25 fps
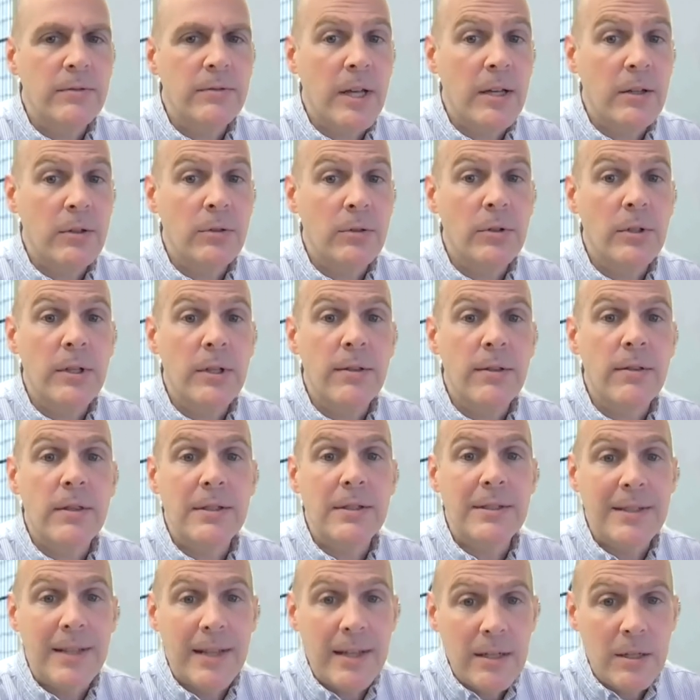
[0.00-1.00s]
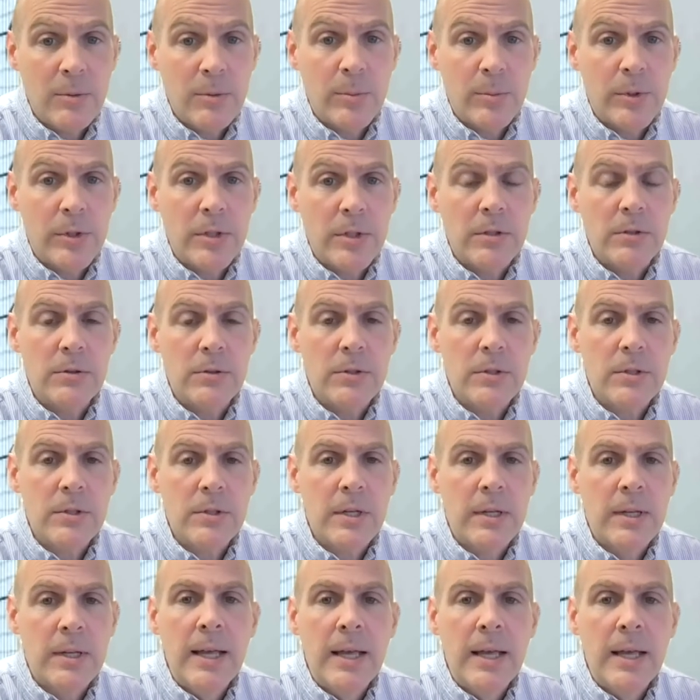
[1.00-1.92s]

not only the data produced,